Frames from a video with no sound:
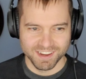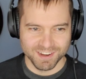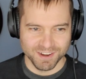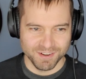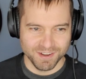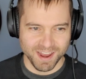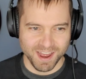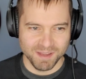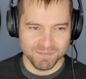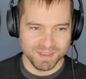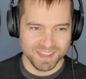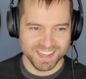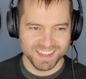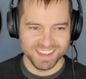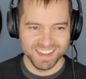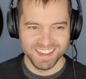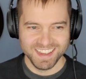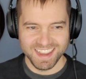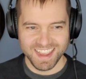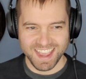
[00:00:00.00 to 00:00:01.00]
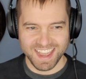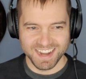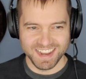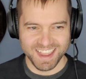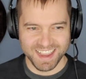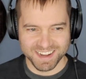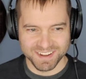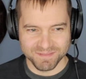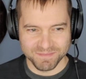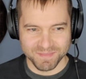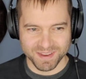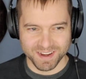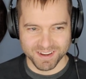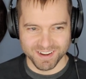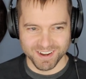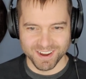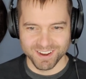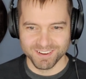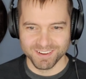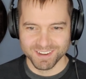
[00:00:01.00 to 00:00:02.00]
Konami and
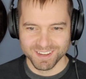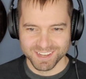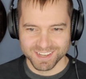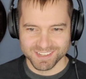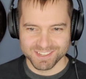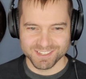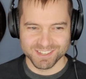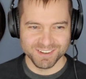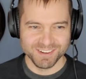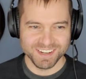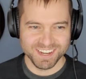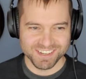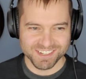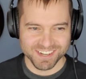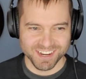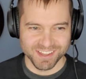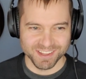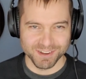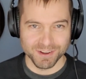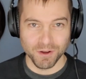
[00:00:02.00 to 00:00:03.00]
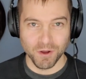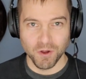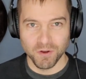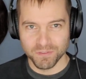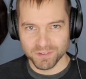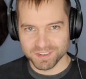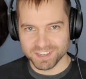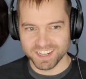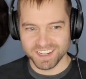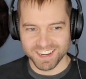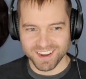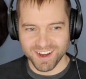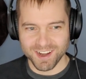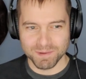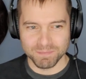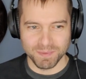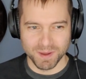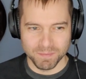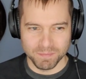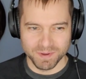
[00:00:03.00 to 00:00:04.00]
Andamiro sued each other over D D
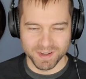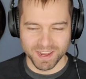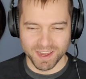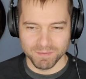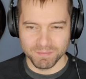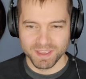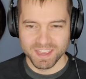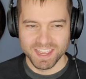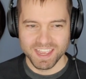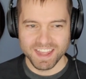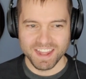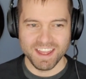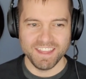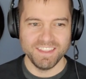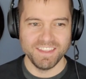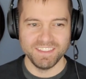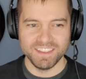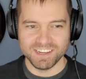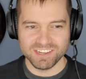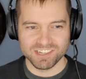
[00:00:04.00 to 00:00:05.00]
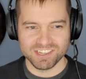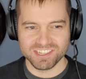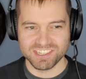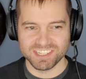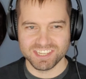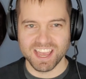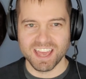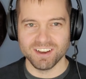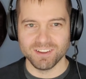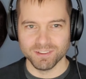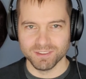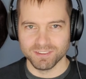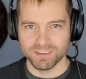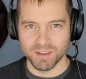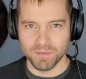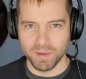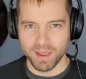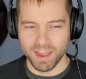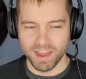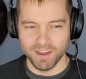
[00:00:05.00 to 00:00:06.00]
R and Pump It Up, and then they just settled
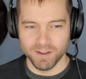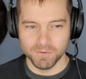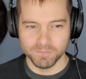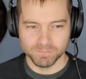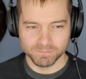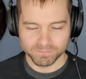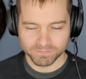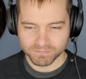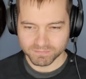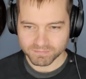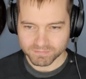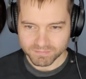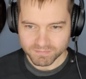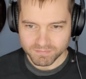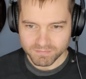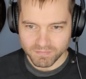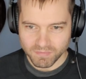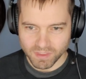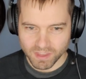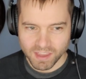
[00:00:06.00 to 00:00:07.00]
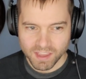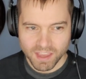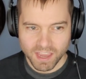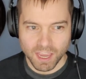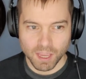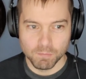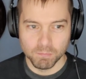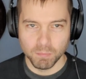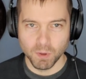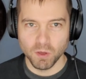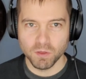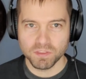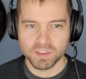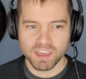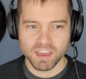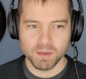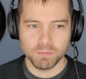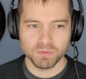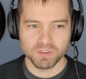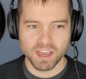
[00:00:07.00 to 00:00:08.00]
somehow. And
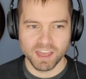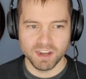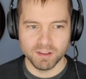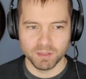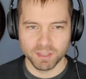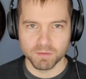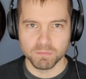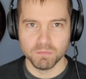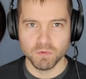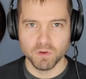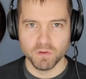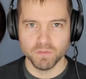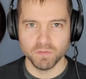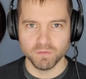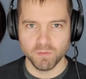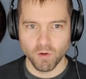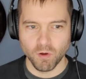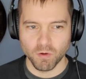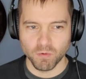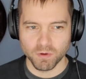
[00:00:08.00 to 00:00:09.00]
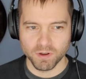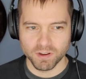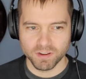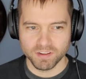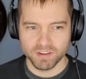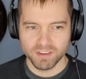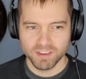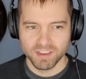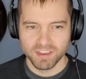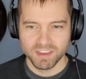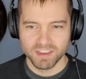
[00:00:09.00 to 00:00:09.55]
both games kind of like move forward,